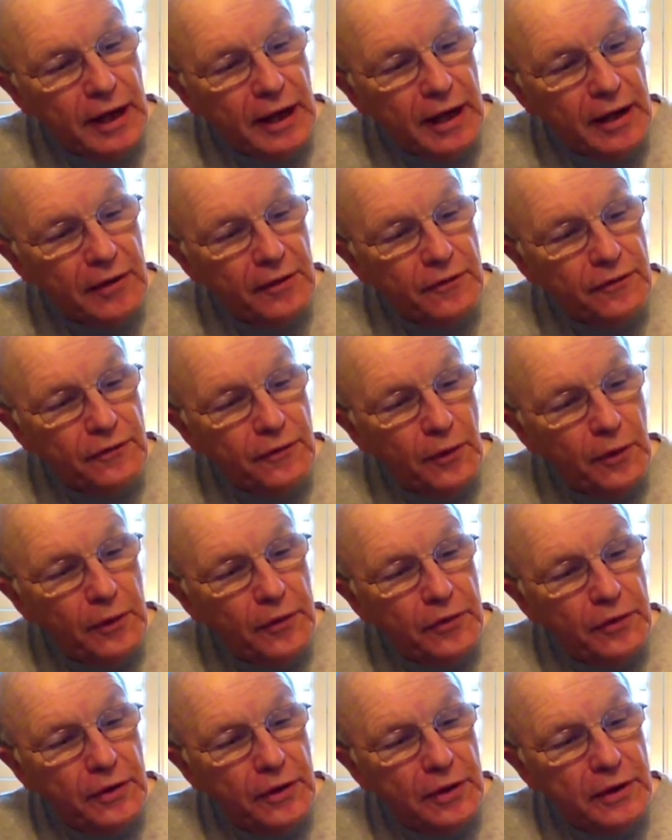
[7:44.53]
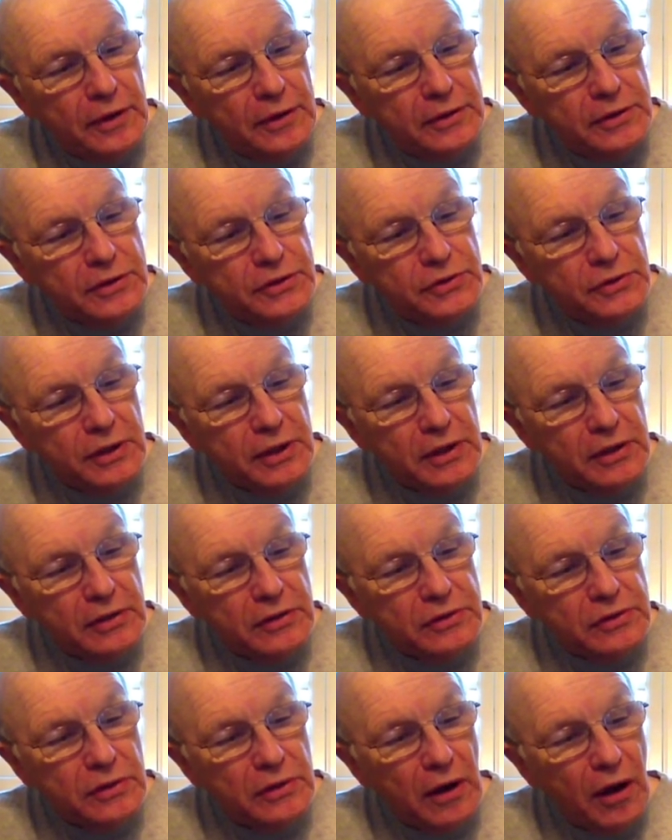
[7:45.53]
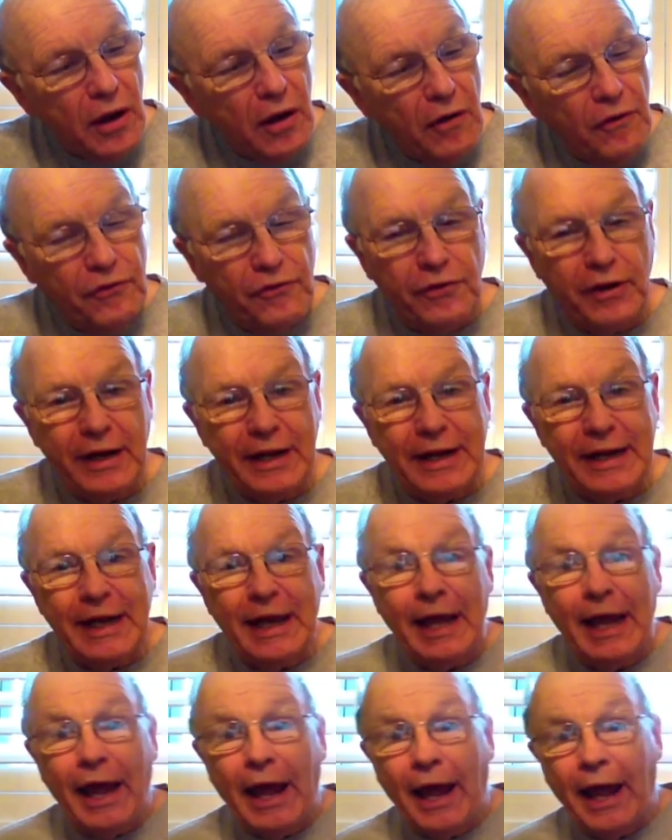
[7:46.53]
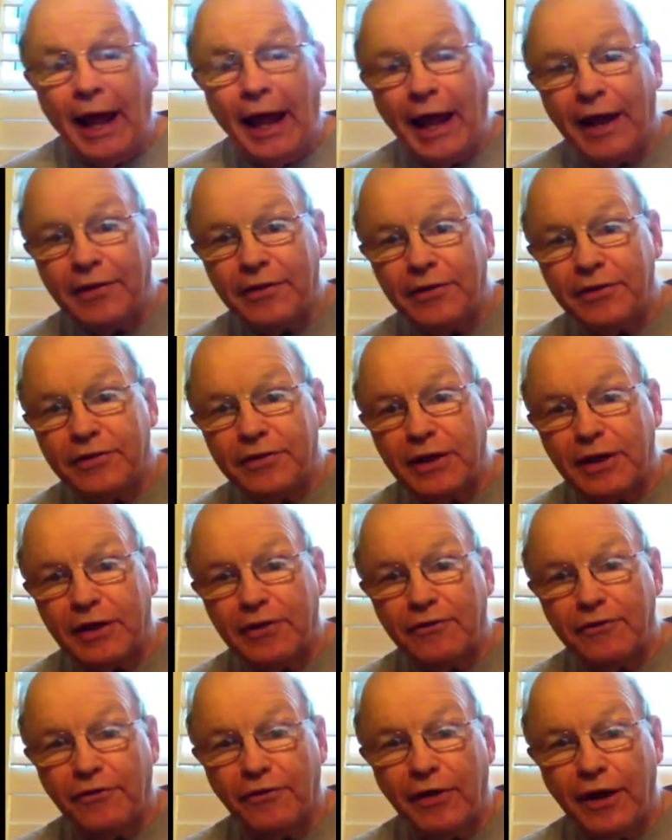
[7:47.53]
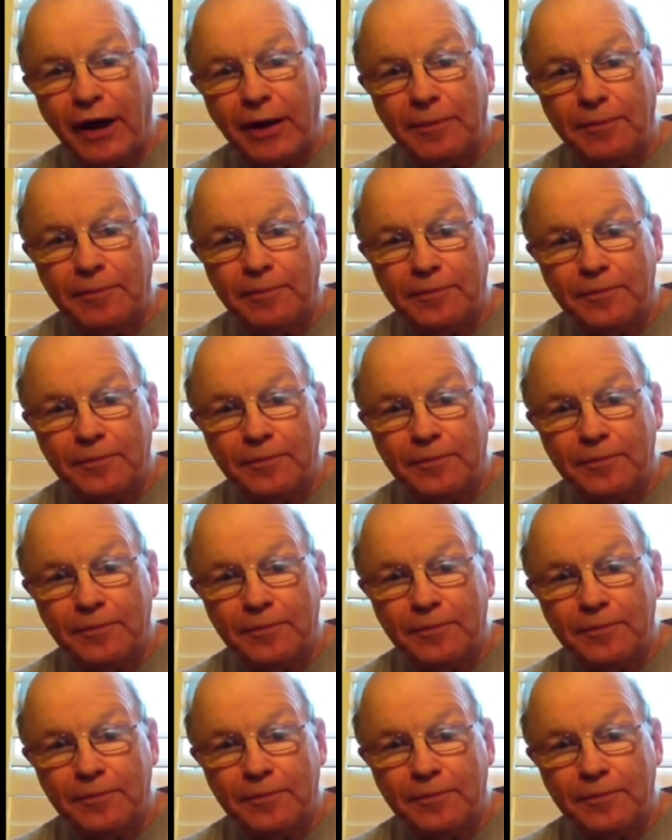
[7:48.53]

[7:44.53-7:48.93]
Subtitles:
and 4th strings all fretted at the 2nd fret.